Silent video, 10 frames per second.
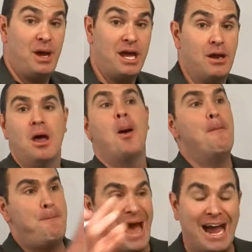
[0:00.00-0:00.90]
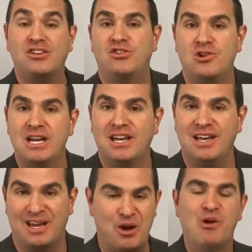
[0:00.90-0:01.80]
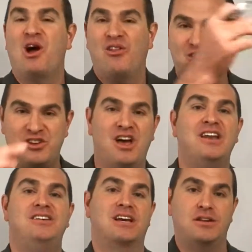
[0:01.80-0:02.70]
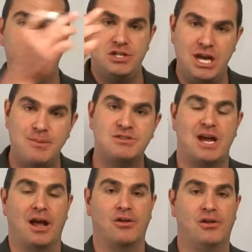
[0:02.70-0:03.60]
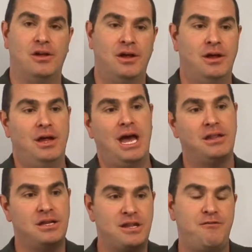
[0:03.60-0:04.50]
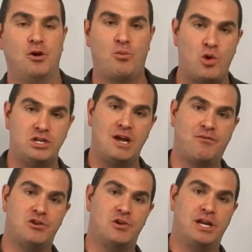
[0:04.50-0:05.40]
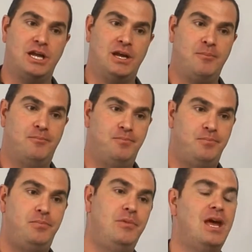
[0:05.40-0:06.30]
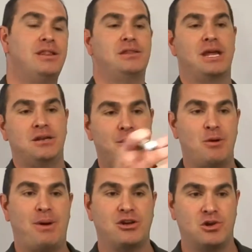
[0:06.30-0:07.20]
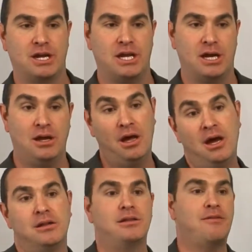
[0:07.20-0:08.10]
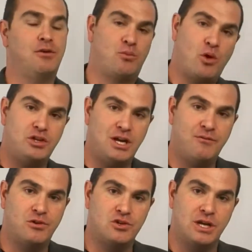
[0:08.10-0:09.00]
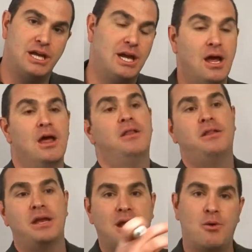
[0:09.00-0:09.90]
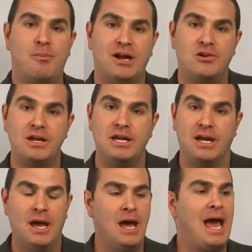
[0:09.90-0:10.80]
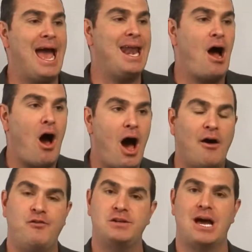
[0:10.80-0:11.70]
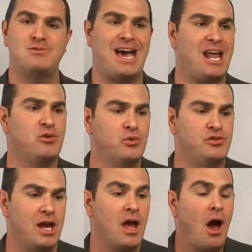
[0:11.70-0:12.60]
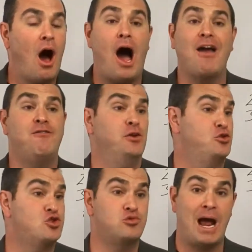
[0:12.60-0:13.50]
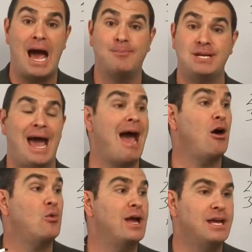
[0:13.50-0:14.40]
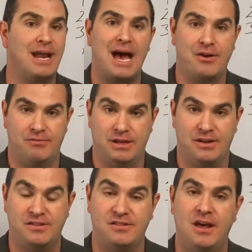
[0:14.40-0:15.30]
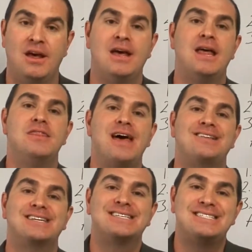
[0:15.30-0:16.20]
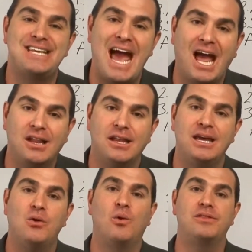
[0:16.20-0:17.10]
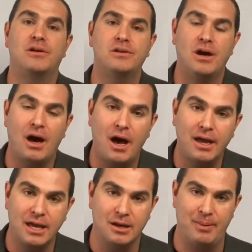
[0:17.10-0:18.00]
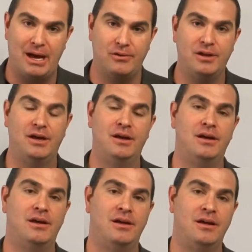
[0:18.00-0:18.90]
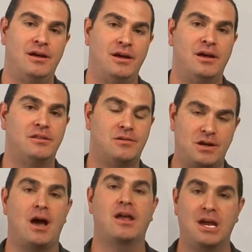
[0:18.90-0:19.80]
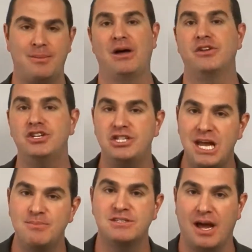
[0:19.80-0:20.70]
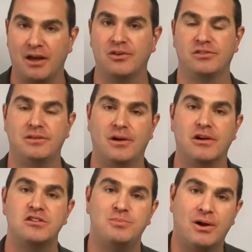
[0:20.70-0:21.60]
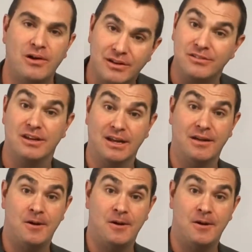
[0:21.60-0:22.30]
pain? Back to drinking. And we call this an addictive shame cycle. And then they feel more shame for drinking, and then they numb it by drinking. Then they feel more shame for drinking, then they numb it by drinking. And oftentimes addicts will say, I feel trapped. How do I get out of this? And that's exactly what they're talking about. They're talking about the shame cycles that they're experiencing.